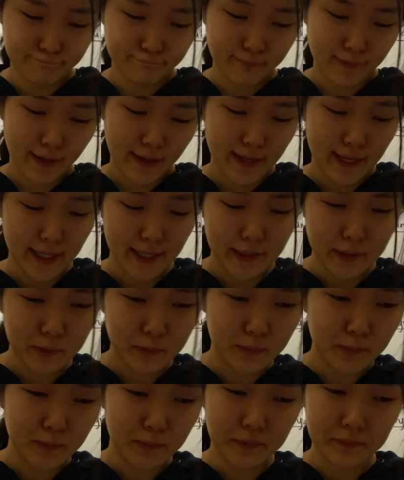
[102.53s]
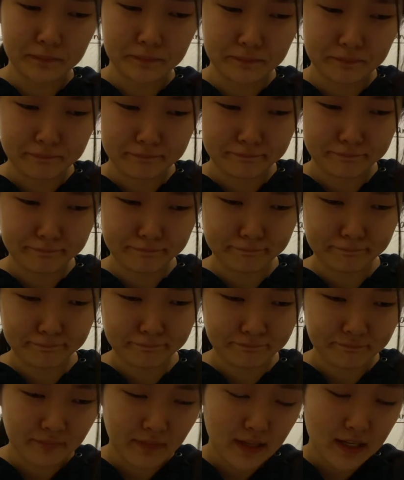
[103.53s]
Okay, cool.
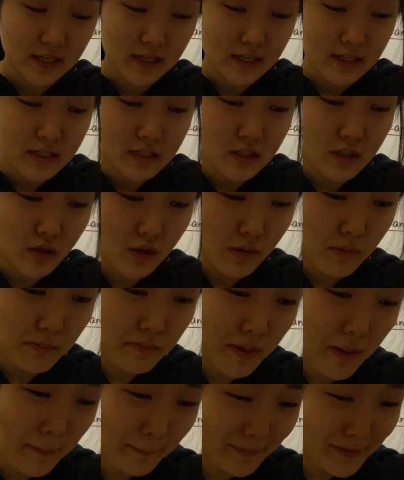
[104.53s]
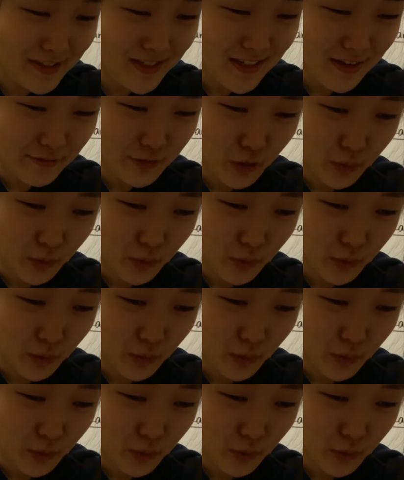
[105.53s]
So members of